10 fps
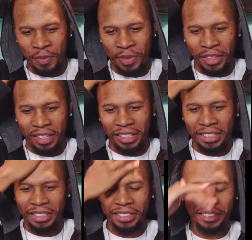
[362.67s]

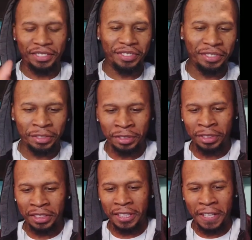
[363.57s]

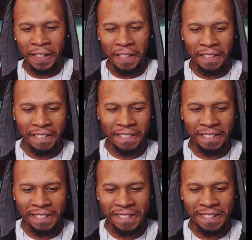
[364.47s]

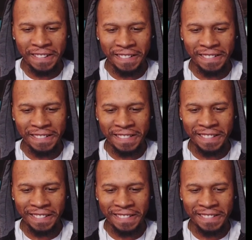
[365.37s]

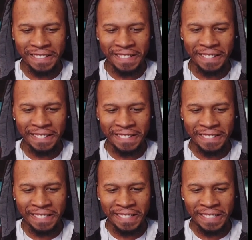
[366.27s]

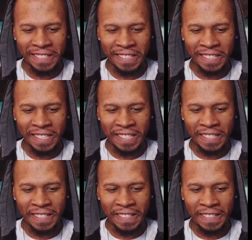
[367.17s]

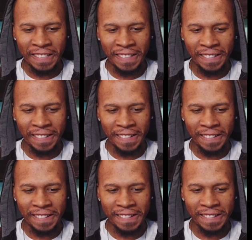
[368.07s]

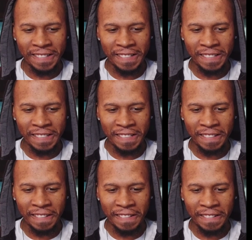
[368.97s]

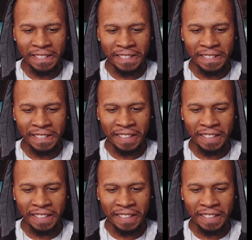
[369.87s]
[no speech]